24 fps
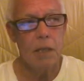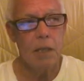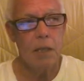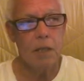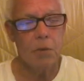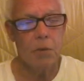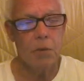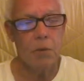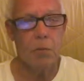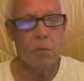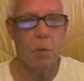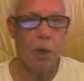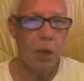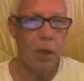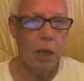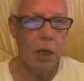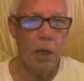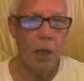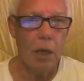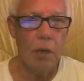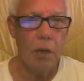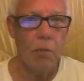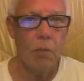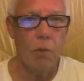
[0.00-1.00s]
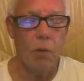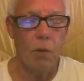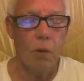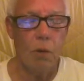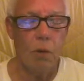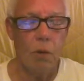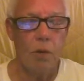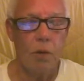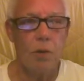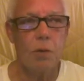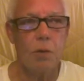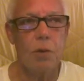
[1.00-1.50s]
either working
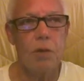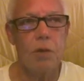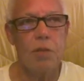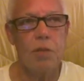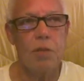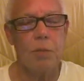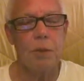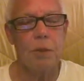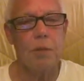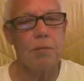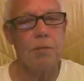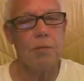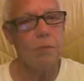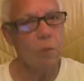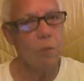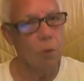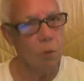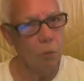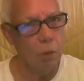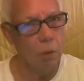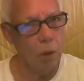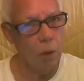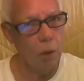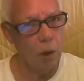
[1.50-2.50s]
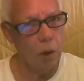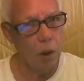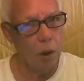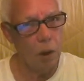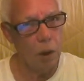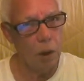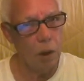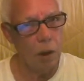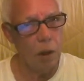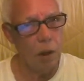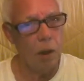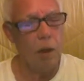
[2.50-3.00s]
or doing something for
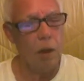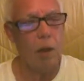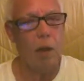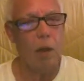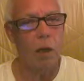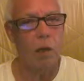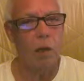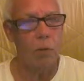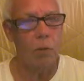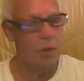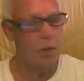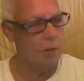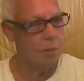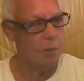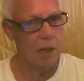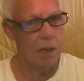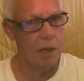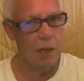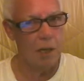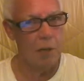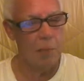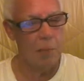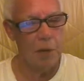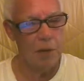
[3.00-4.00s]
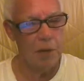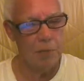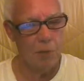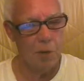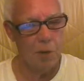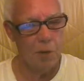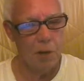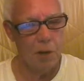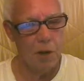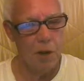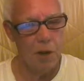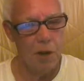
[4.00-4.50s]
work, which I'm not getting paid
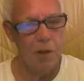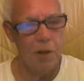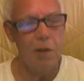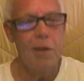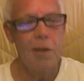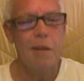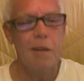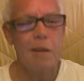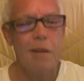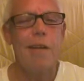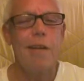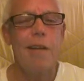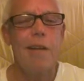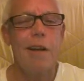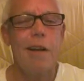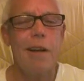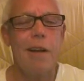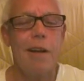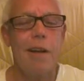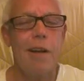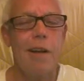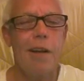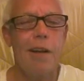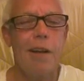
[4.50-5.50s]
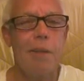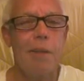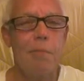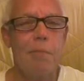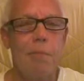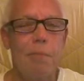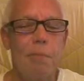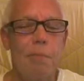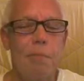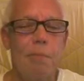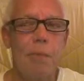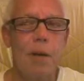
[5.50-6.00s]
for at all.
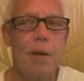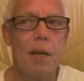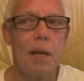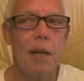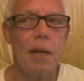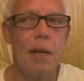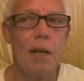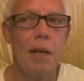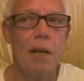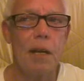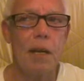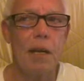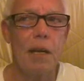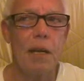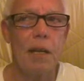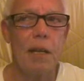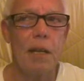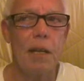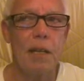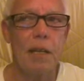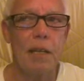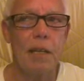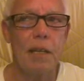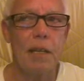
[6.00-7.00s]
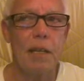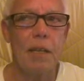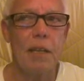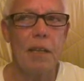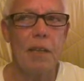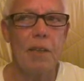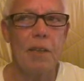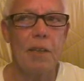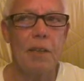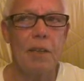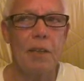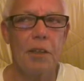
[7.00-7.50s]
Um, uh,
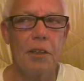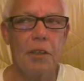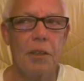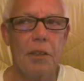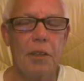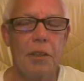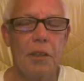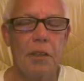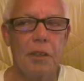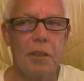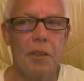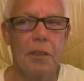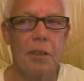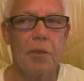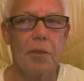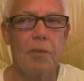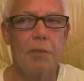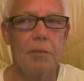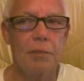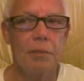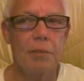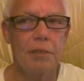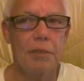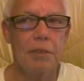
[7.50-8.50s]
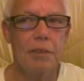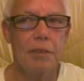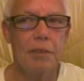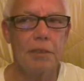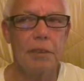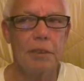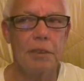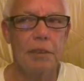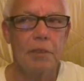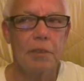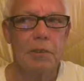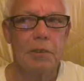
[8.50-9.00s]
and the
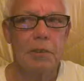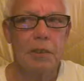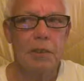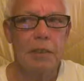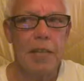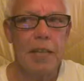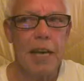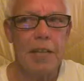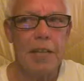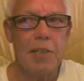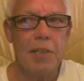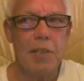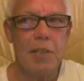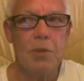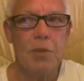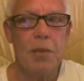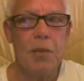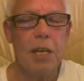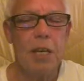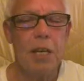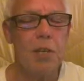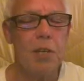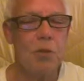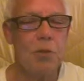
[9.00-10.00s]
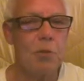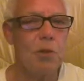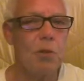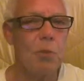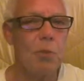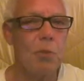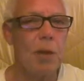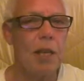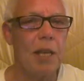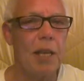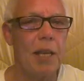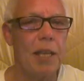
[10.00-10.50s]
last 2 days, which are
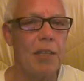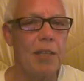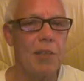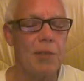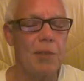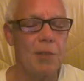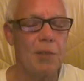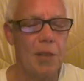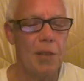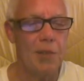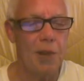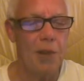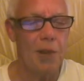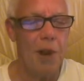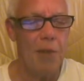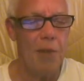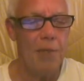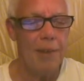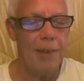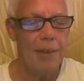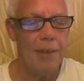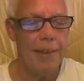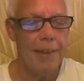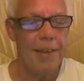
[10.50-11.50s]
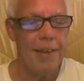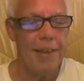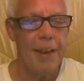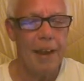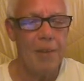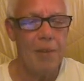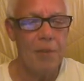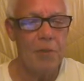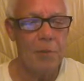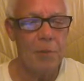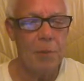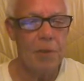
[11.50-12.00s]
my last 2 days off,
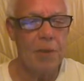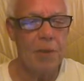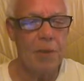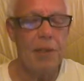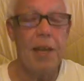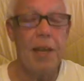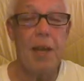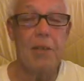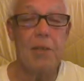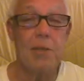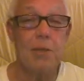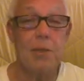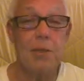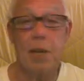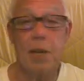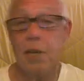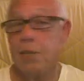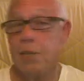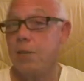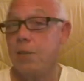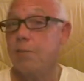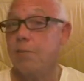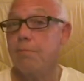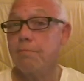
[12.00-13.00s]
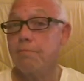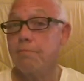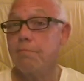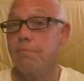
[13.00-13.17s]
I've spent the last 2 days